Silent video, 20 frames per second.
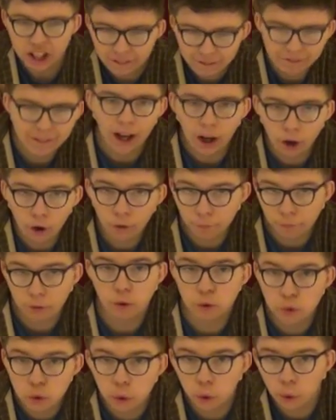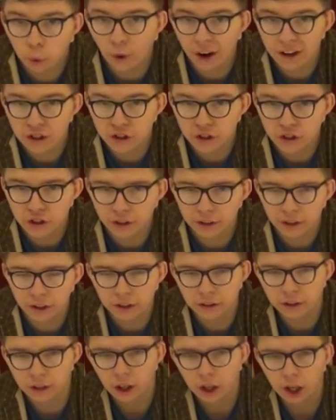developed new
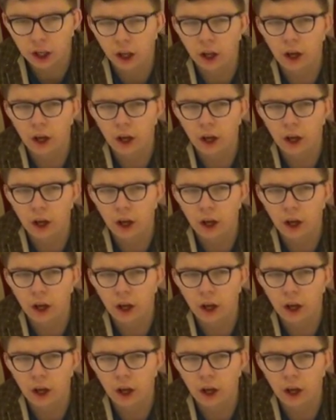questions.